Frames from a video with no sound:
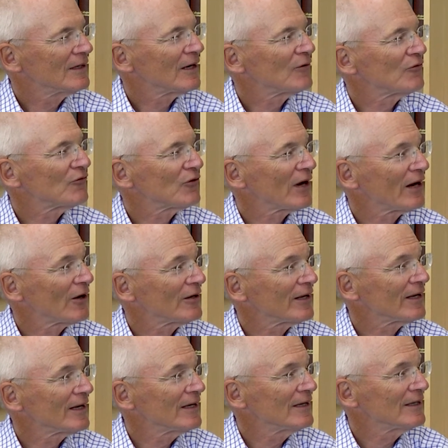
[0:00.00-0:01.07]
of
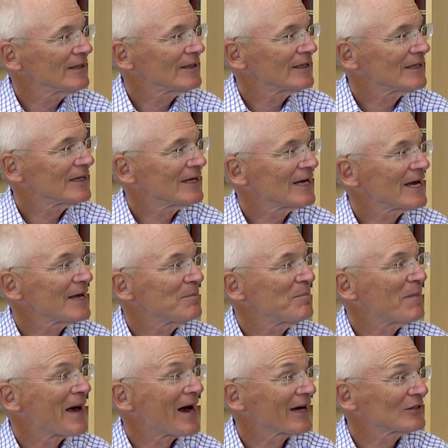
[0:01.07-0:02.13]
Faraday and
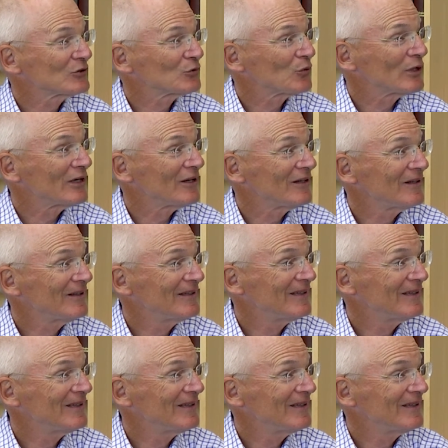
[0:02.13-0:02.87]
Maxwell